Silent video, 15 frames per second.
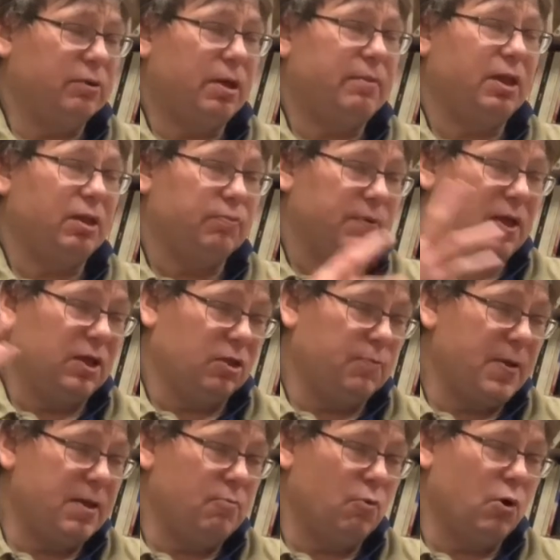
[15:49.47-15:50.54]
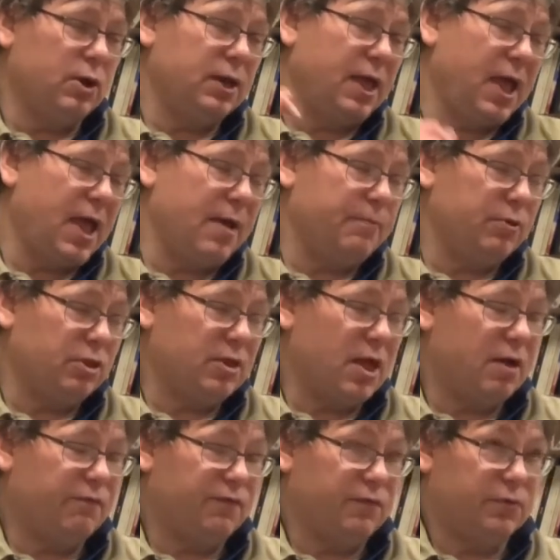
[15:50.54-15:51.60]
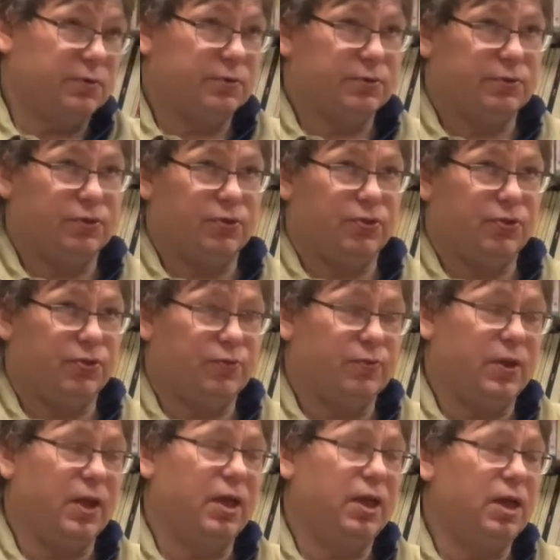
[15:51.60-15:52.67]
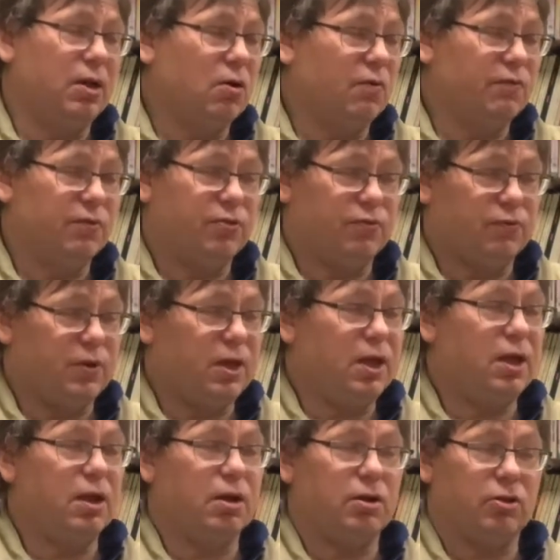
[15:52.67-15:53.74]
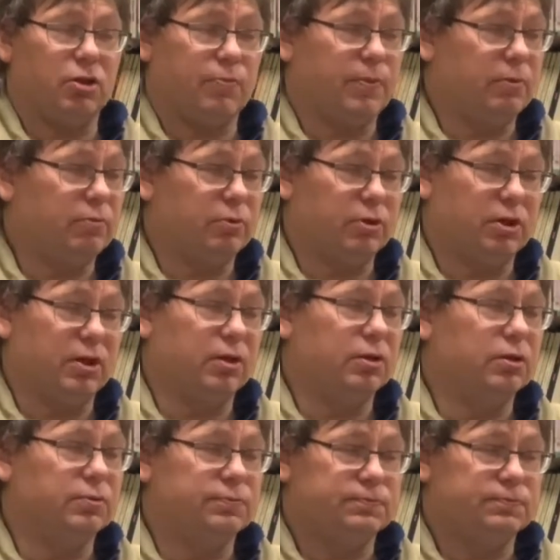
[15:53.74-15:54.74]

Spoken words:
I mean, it's been one campus now for over 3 years, but we're still